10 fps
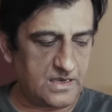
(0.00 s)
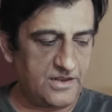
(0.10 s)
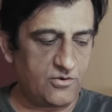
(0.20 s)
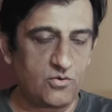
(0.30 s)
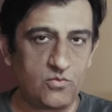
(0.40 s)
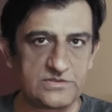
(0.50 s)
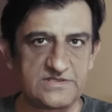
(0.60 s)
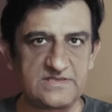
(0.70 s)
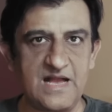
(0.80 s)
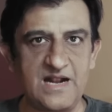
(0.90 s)
I don't know
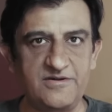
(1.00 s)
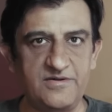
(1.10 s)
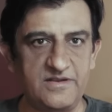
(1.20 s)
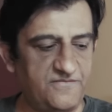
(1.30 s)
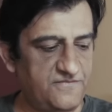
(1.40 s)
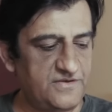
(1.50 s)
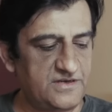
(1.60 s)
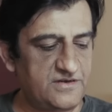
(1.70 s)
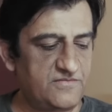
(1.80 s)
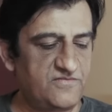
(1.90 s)
what's that. If
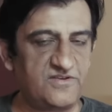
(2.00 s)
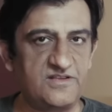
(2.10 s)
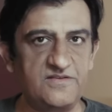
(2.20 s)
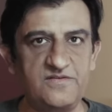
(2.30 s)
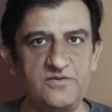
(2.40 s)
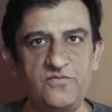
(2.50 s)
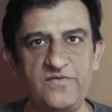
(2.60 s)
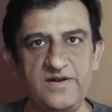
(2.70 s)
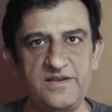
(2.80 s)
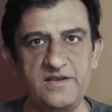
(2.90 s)
we see this
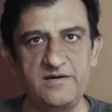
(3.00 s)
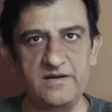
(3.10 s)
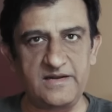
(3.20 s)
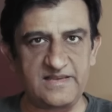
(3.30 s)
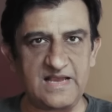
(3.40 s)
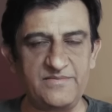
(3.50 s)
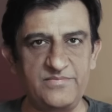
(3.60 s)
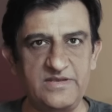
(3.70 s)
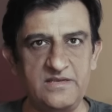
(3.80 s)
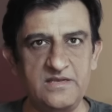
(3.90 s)
Hierophant here, it can
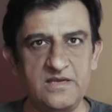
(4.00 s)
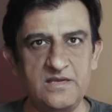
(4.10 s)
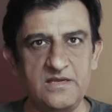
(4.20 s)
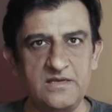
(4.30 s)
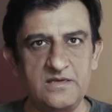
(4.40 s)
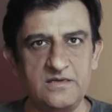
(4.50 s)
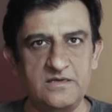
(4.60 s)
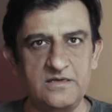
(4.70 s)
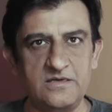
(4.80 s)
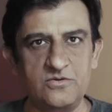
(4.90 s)
be
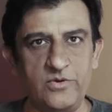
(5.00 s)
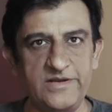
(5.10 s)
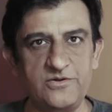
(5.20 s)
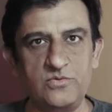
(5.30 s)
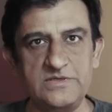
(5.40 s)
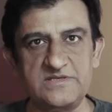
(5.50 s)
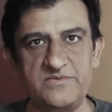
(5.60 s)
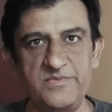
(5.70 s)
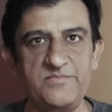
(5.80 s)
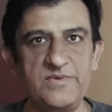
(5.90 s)
uh, going towards
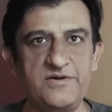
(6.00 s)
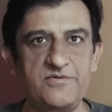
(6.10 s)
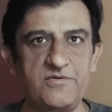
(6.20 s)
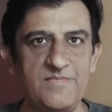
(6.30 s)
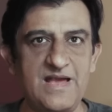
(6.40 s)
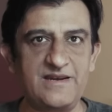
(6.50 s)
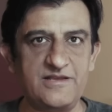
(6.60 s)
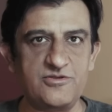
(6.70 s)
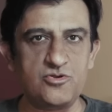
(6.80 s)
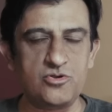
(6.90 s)
commitment or
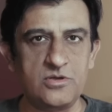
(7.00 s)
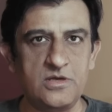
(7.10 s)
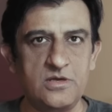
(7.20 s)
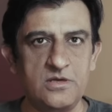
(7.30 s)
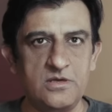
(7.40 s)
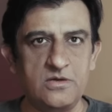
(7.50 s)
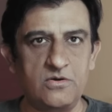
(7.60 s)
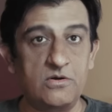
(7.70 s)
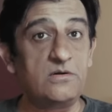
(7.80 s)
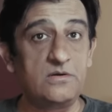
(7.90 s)
marriage,
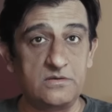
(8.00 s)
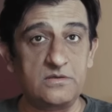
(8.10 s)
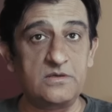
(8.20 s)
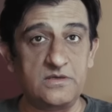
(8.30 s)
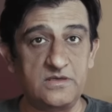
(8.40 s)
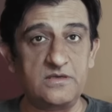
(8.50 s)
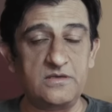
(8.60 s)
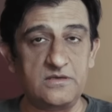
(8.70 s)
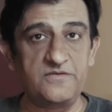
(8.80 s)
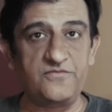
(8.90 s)
or uh,
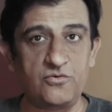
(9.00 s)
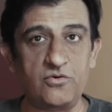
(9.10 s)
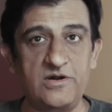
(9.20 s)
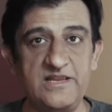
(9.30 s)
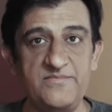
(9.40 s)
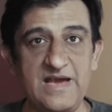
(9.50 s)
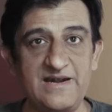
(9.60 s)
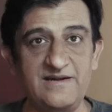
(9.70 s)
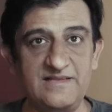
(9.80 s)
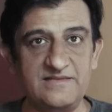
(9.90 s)
if you're already
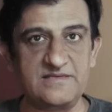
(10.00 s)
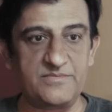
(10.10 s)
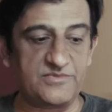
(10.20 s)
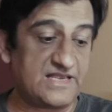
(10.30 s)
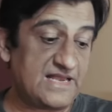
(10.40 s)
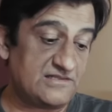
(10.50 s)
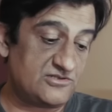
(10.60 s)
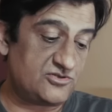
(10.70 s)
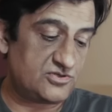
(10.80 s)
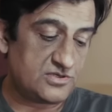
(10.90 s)
married, then something
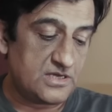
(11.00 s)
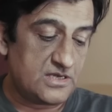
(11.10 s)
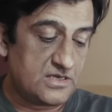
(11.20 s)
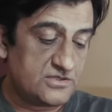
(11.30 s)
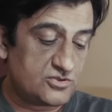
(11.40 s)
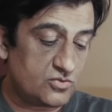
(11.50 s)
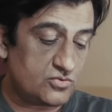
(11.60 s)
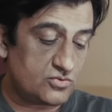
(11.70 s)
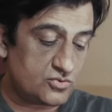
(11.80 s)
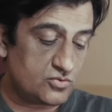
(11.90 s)
else.
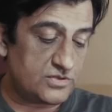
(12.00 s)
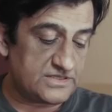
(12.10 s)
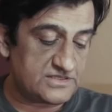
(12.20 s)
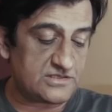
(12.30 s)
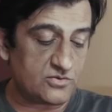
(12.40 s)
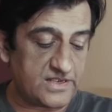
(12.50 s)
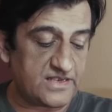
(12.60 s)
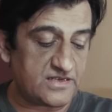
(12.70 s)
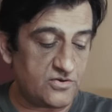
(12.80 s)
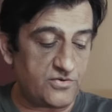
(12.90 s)
So, so it's
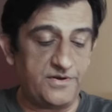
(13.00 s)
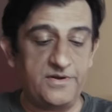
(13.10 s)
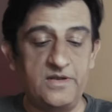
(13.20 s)
looking good.